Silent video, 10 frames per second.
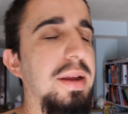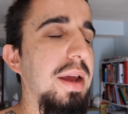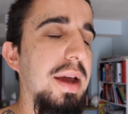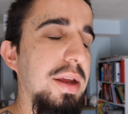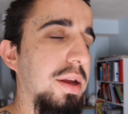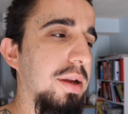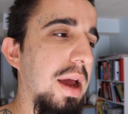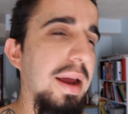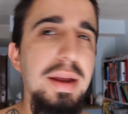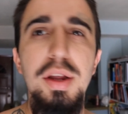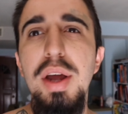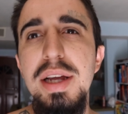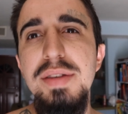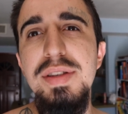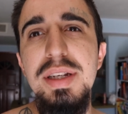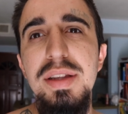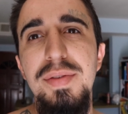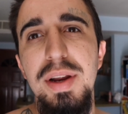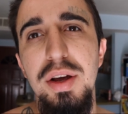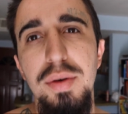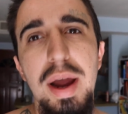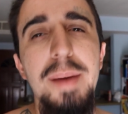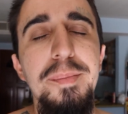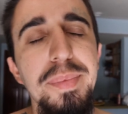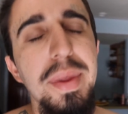Yeah, you guys have seen the video, right?